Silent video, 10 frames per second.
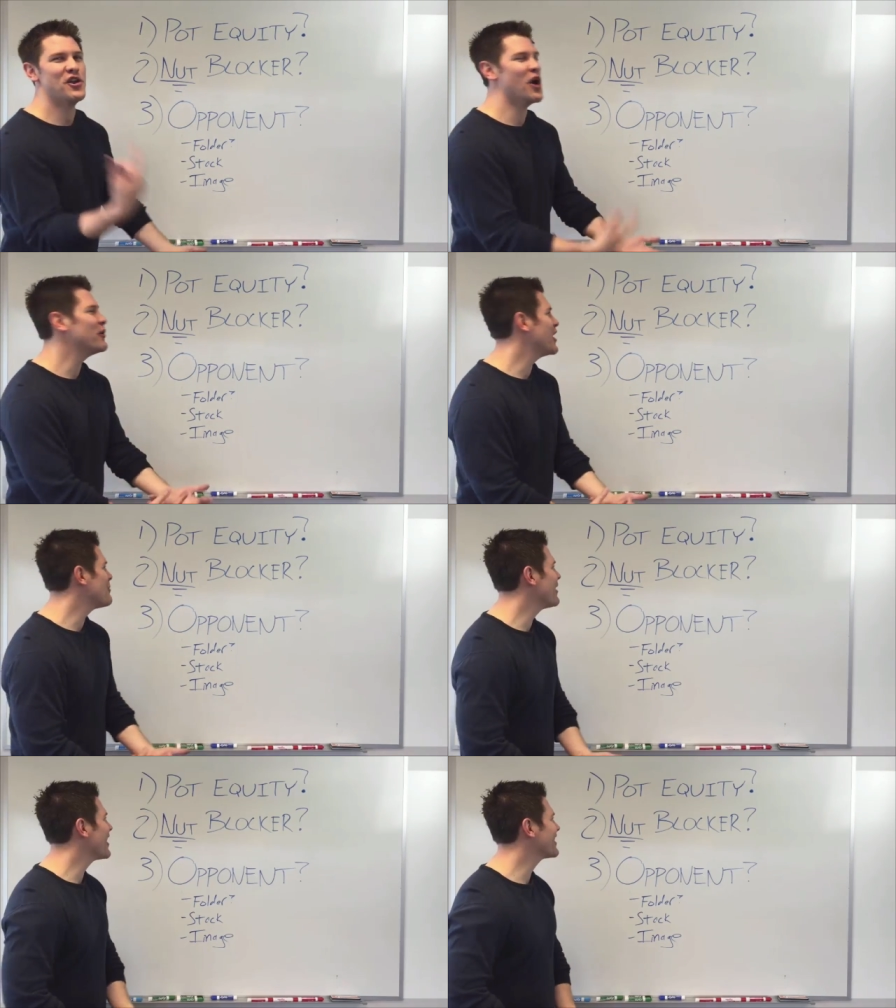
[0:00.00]
no
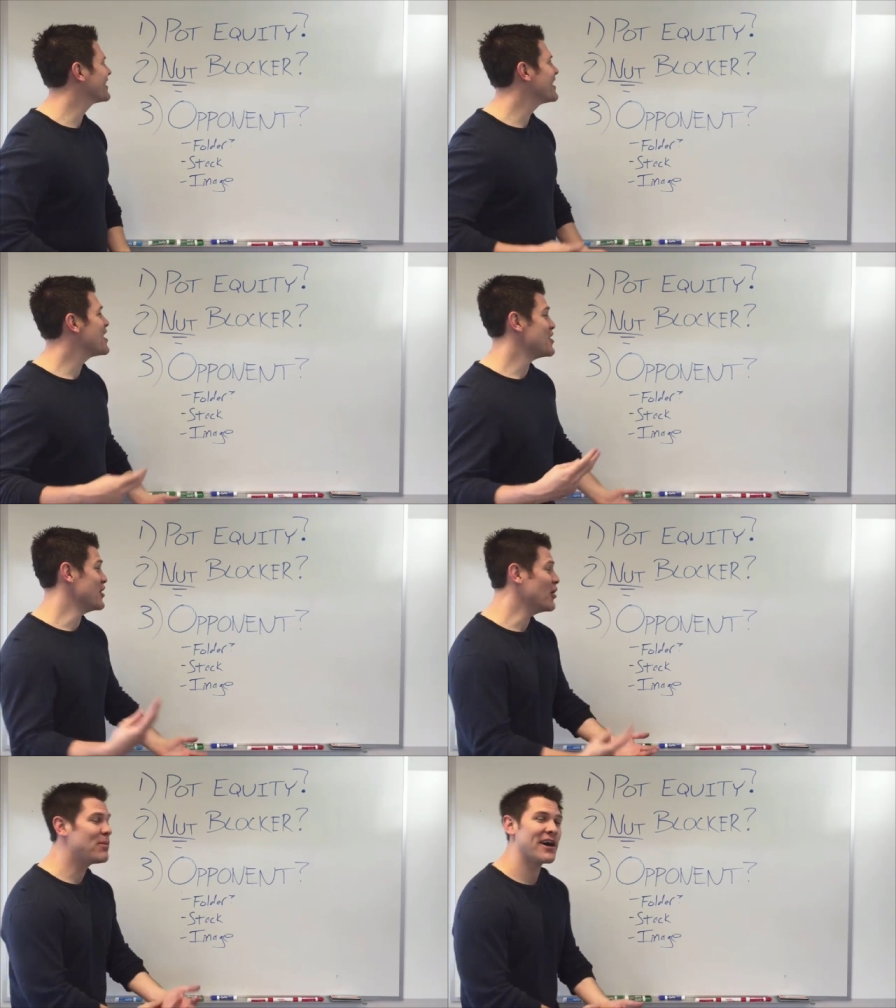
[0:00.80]
nut blocker,
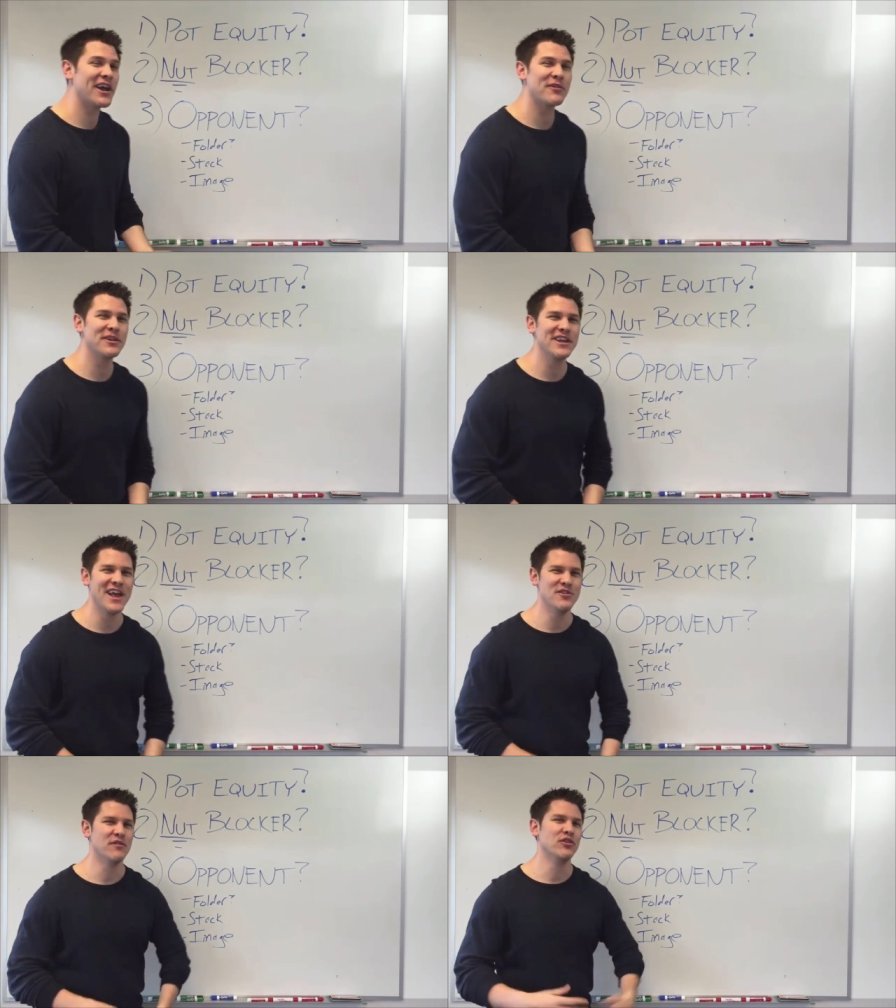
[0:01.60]
no pot equity,
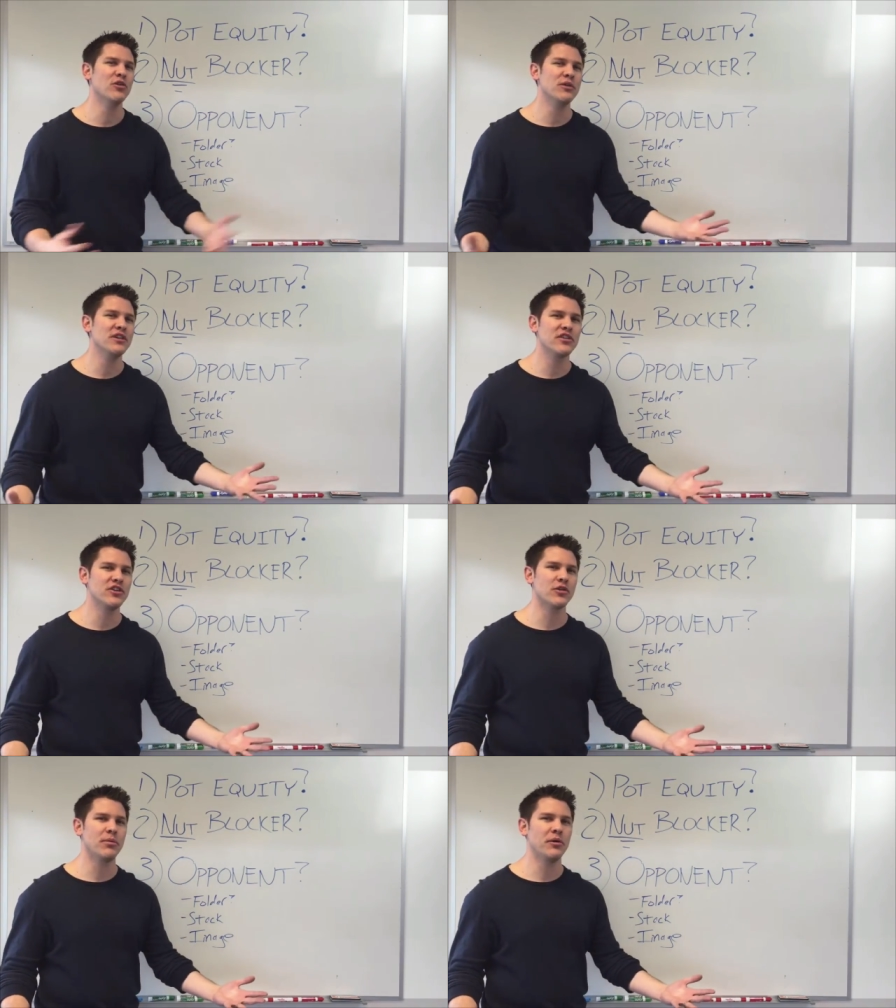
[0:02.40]
and you have no reads on
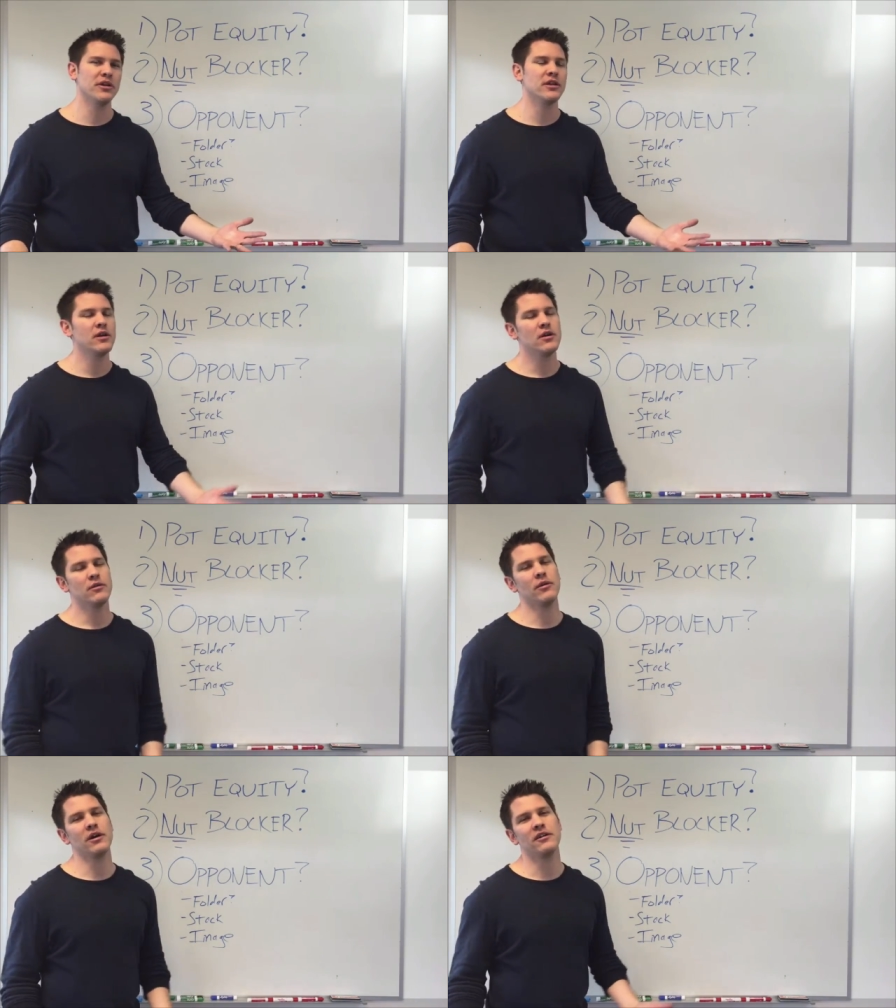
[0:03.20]
your opponent,
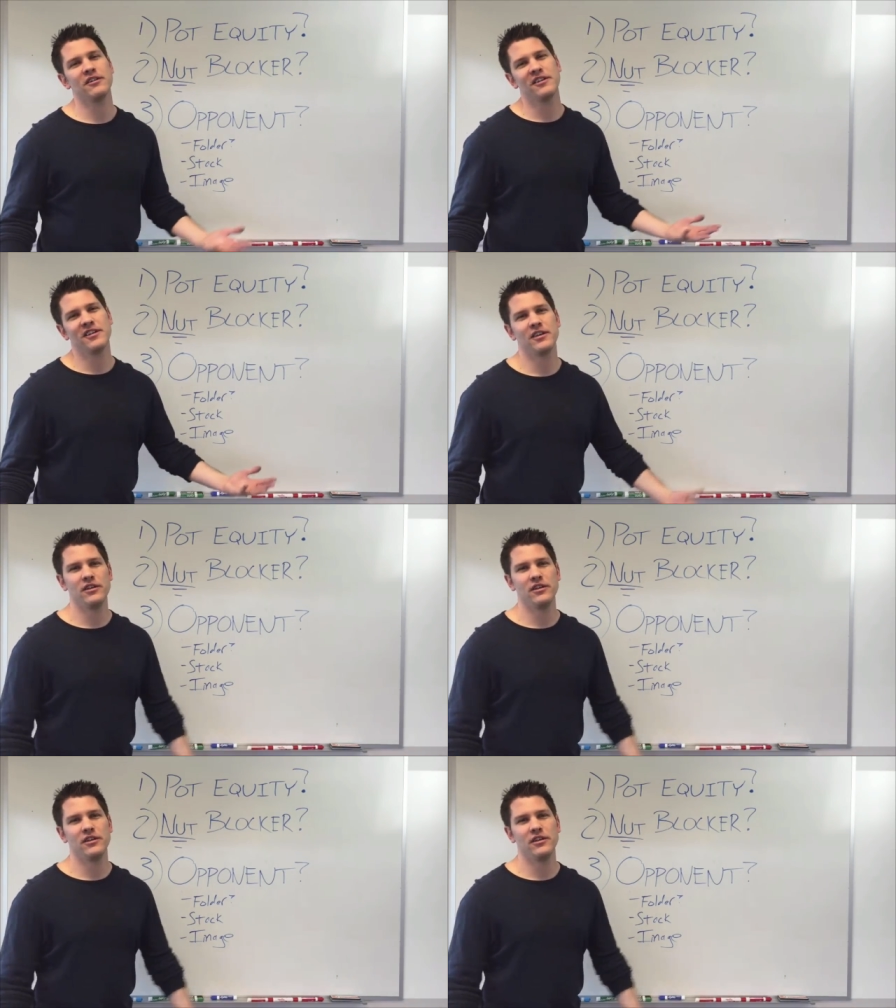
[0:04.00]
well,